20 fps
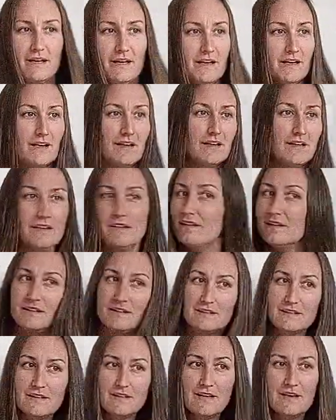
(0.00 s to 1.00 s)
hair.
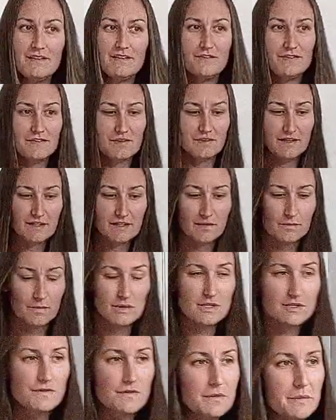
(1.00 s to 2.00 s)
I feel like it
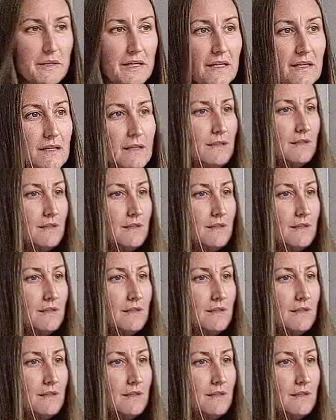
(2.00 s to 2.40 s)
works for me.